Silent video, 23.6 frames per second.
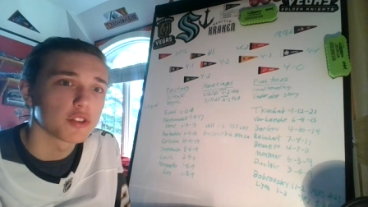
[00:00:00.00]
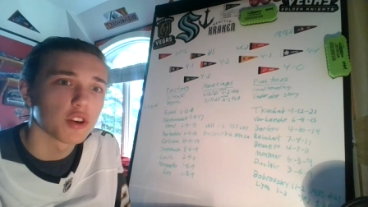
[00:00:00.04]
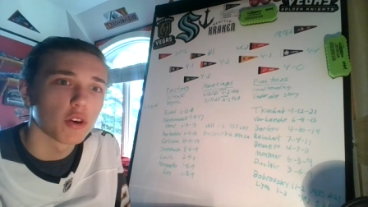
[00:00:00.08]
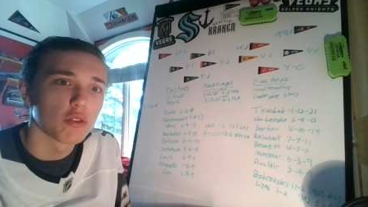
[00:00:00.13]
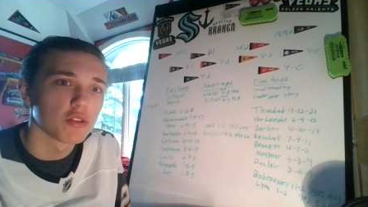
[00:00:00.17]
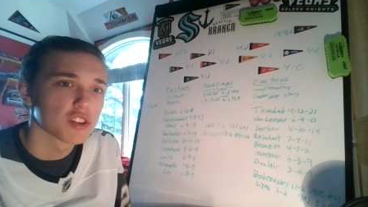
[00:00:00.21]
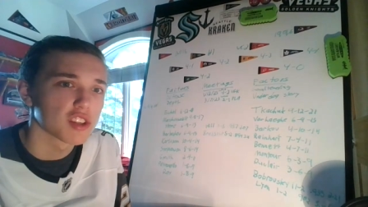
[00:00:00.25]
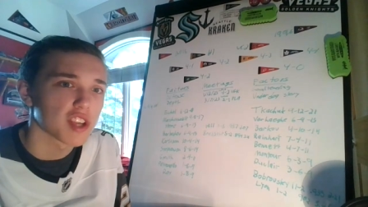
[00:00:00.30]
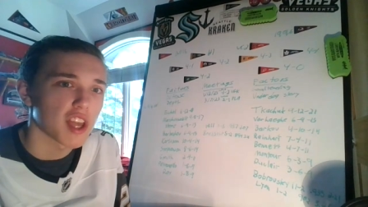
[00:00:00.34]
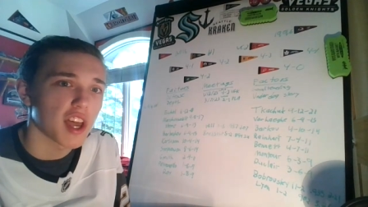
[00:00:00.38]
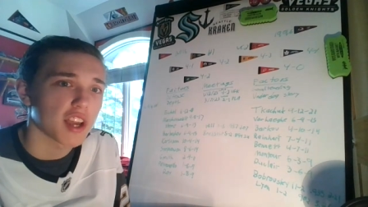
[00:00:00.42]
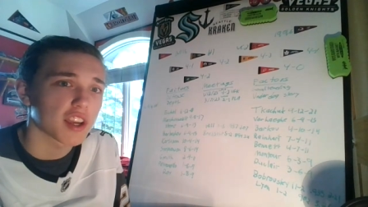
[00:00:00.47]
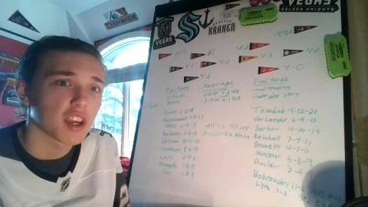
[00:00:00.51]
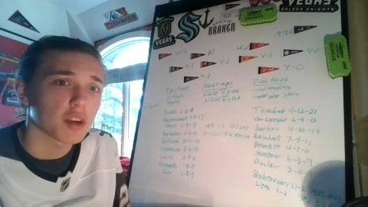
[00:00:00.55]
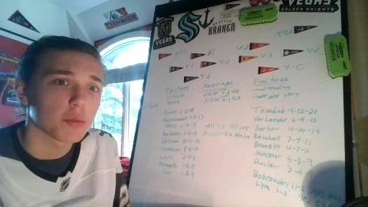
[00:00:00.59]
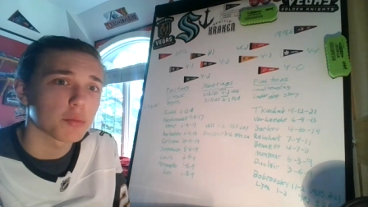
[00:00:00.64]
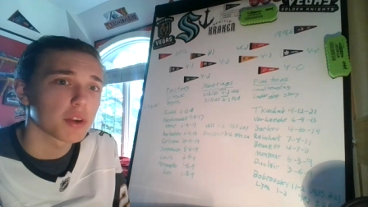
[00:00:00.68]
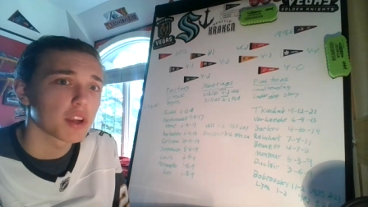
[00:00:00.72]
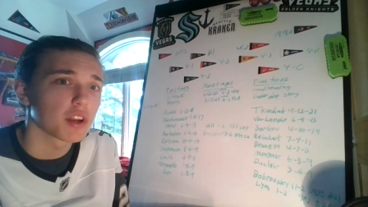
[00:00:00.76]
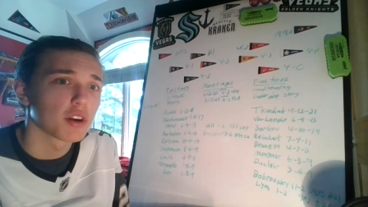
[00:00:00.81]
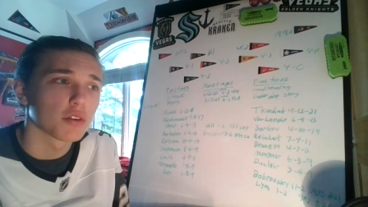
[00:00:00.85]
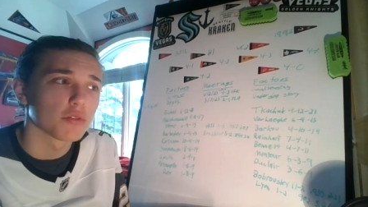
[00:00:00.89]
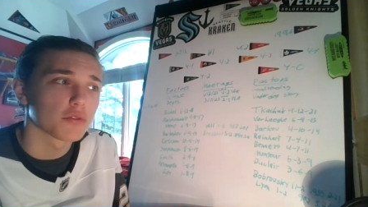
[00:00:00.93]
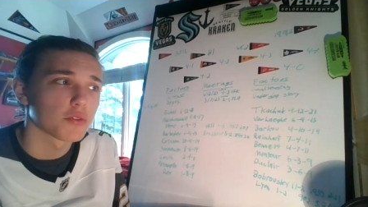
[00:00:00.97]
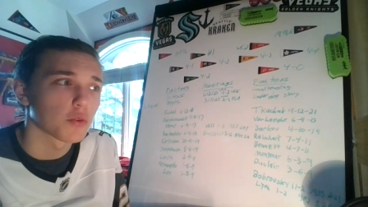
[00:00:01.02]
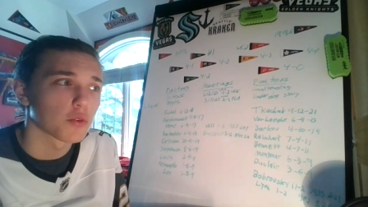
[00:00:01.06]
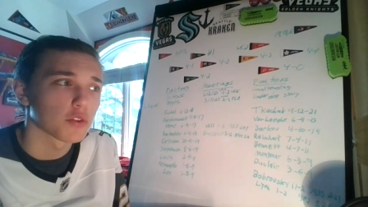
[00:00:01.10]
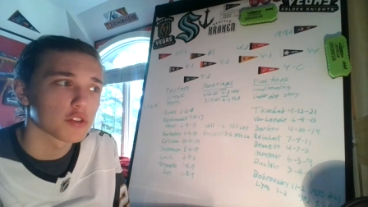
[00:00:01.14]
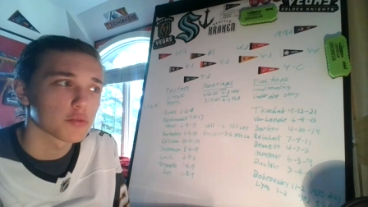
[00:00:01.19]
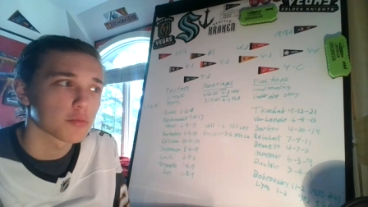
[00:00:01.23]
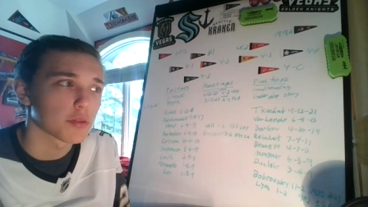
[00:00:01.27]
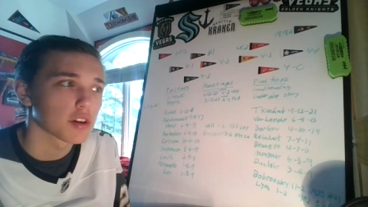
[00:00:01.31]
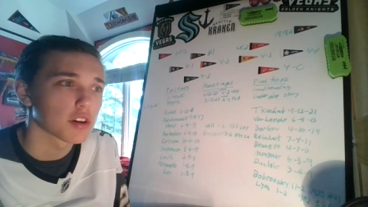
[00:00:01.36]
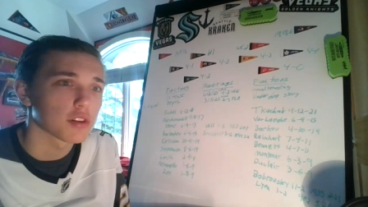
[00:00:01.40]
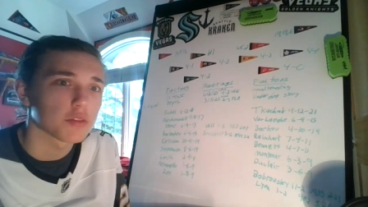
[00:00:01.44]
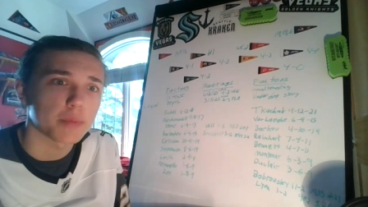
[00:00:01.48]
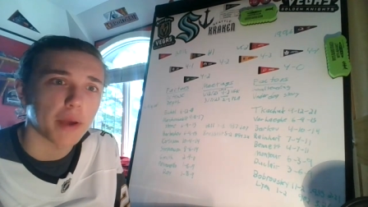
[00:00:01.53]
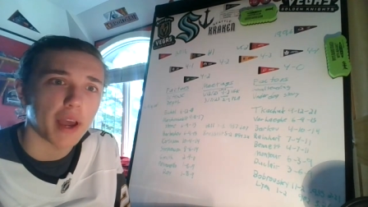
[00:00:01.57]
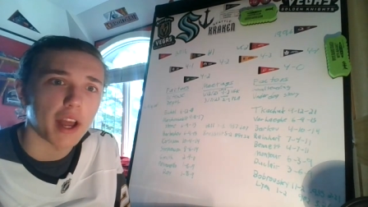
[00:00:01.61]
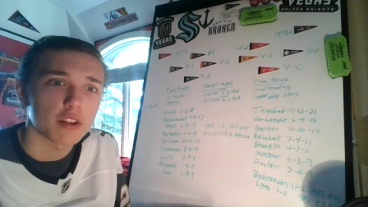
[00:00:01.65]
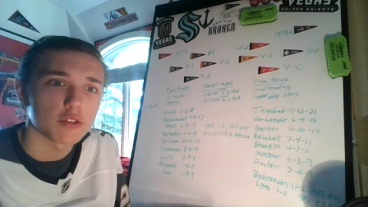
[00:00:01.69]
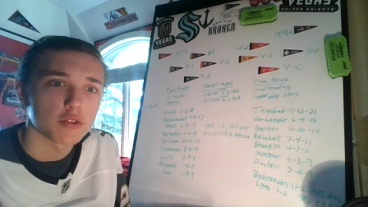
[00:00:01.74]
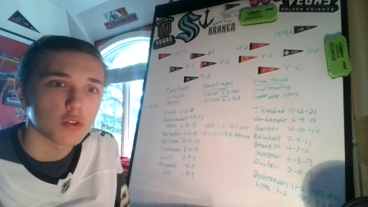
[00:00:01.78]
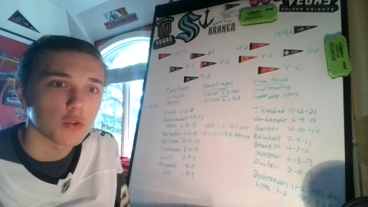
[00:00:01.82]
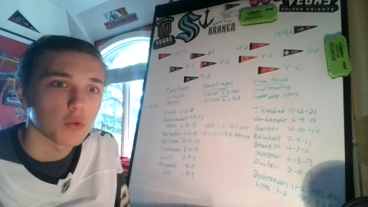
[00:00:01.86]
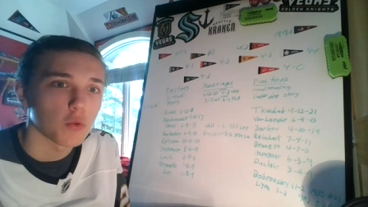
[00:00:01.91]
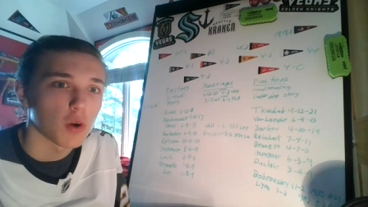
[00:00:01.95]
Joe Sakic, Peter Forsberg,
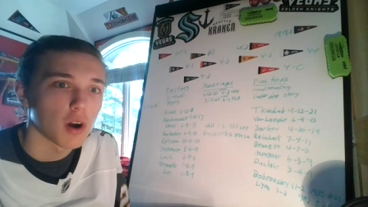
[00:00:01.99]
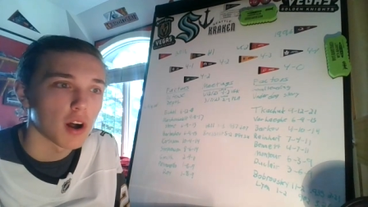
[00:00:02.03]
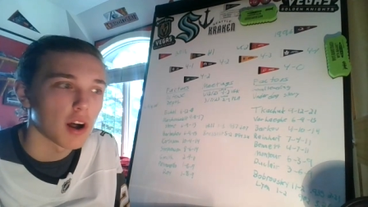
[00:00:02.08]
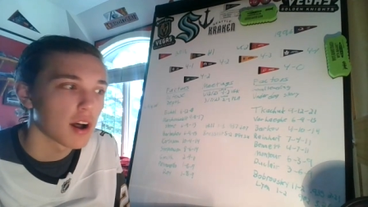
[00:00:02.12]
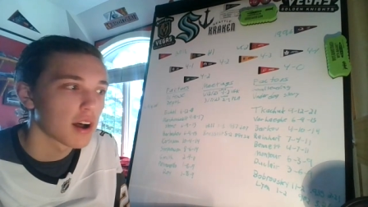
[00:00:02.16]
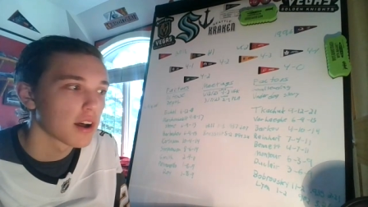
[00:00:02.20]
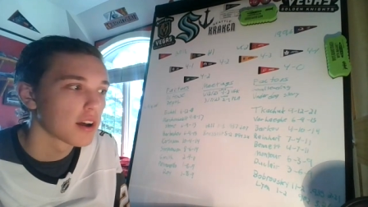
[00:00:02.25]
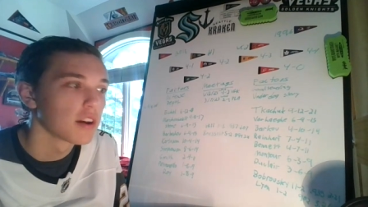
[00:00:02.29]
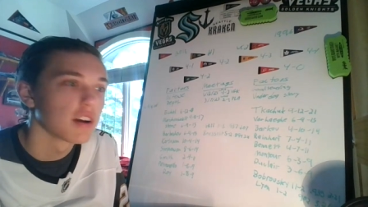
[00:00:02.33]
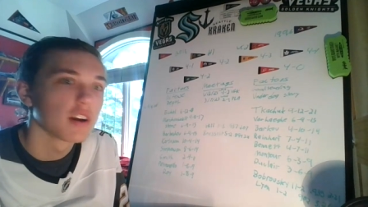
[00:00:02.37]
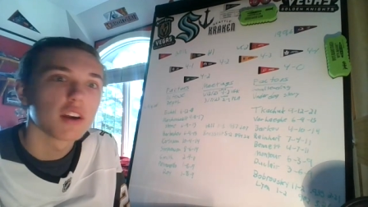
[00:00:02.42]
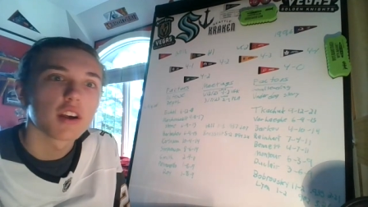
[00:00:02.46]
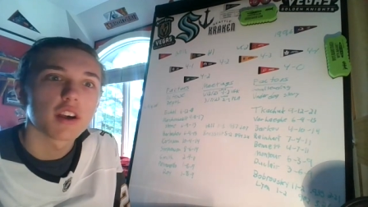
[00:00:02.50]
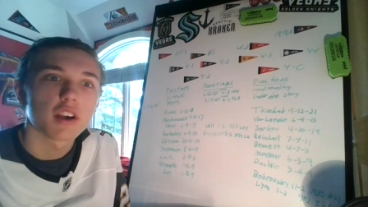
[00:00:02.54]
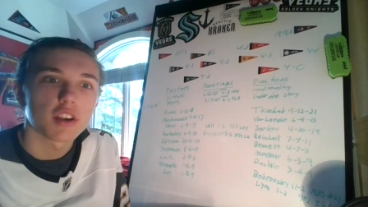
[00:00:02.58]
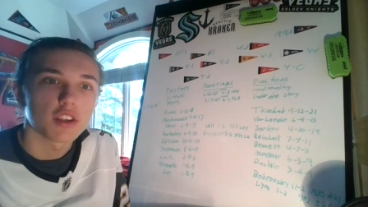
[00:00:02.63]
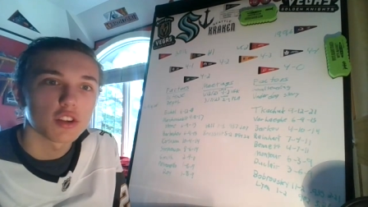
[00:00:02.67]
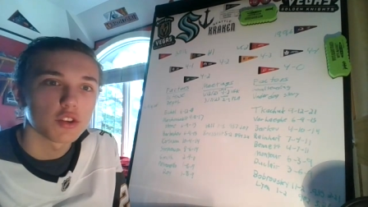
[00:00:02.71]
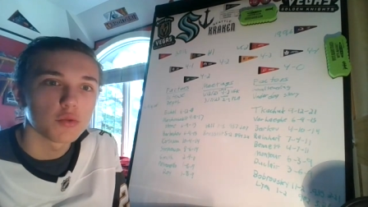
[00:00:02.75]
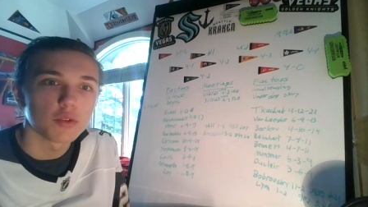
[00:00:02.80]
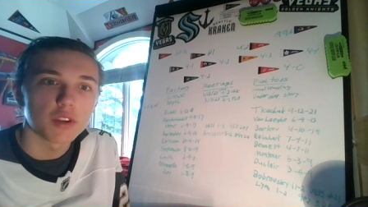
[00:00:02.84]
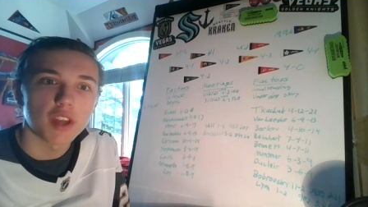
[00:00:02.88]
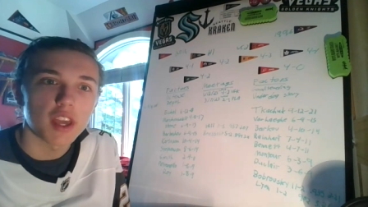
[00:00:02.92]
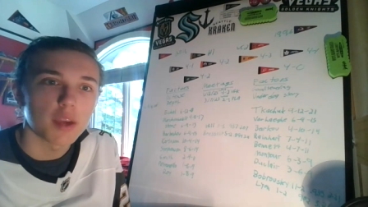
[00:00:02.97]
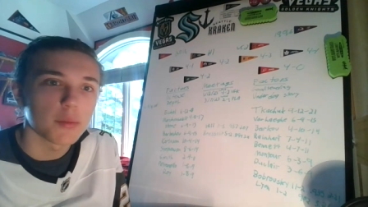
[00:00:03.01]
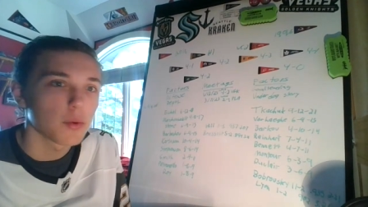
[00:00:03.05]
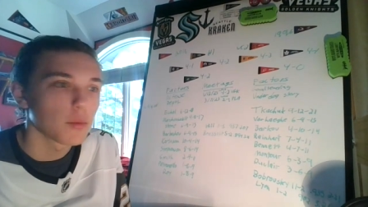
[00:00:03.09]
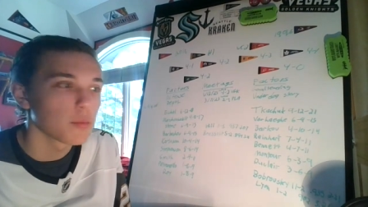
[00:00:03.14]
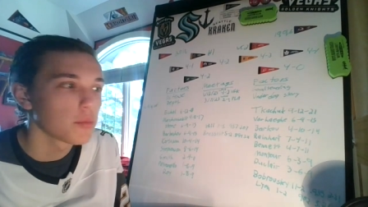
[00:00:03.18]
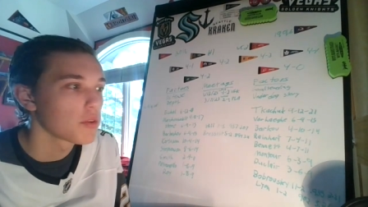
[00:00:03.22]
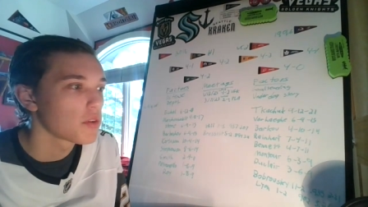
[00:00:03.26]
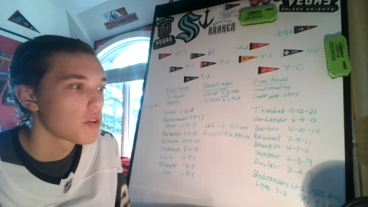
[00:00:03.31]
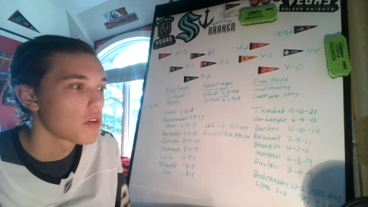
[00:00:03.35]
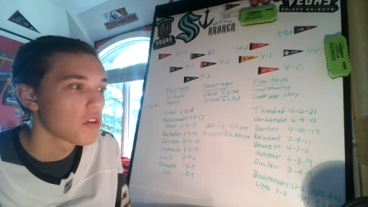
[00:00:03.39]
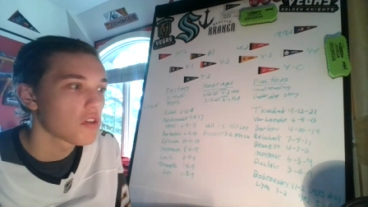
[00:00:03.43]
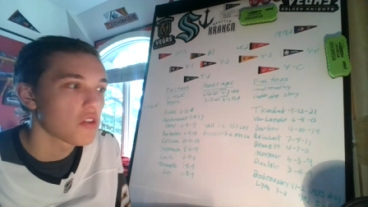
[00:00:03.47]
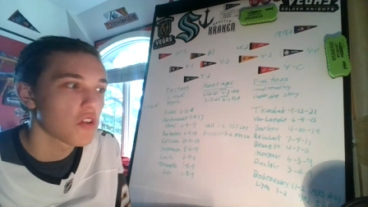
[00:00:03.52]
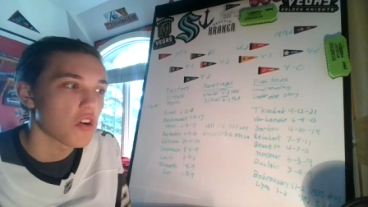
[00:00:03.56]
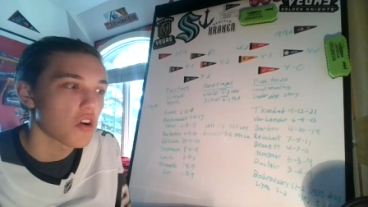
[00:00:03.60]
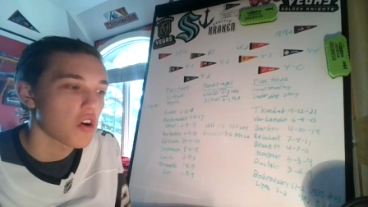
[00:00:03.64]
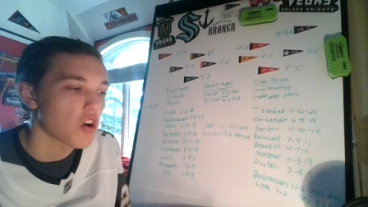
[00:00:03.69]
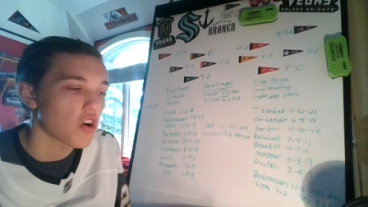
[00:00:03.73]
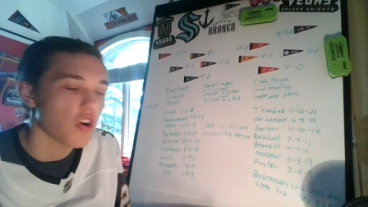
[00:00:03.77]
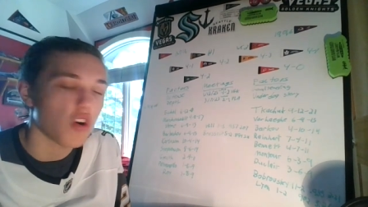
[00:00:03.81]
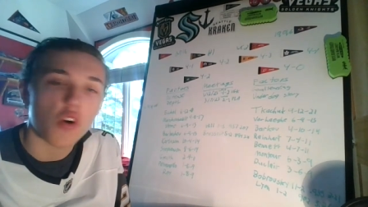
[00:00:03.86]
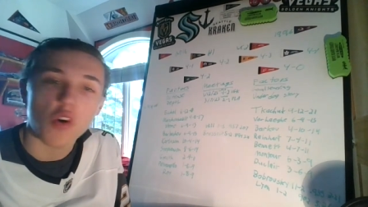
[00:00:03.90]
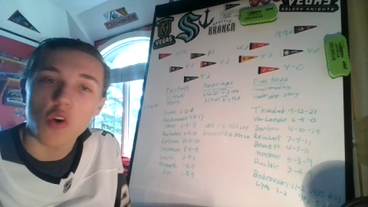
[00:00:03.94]
Patrick Waugh, you name
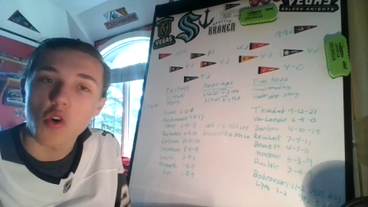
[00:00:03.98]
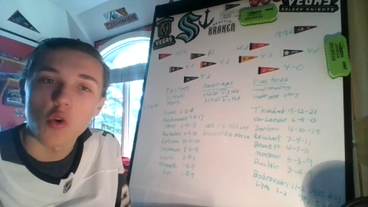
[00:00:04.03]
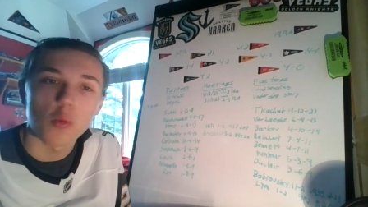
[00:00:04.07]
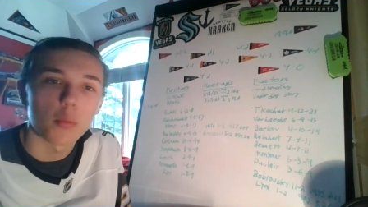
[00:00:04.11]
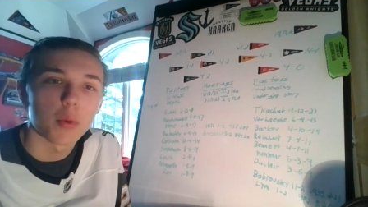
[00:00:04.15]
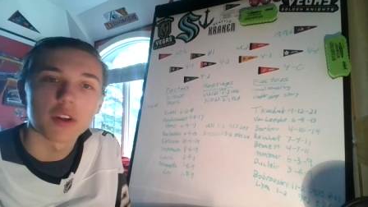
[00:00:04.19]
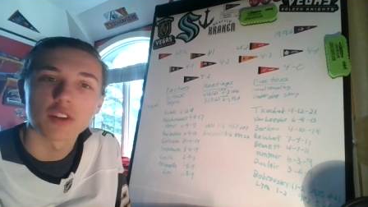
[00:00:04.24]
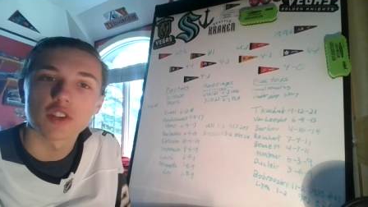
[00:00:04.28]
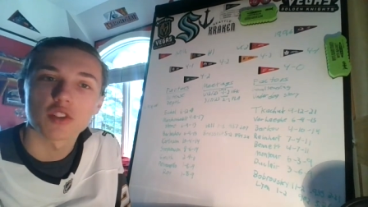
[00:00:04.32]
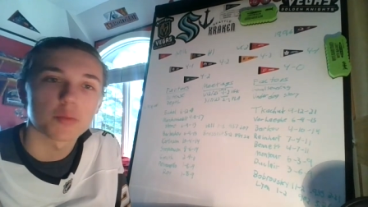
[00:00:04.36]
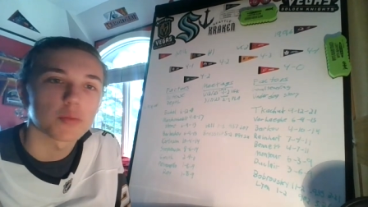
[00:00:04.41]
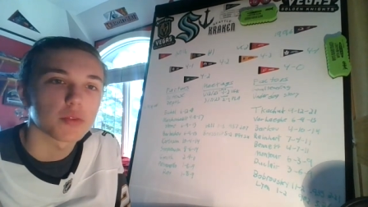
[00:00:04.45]
them, a whole bunch of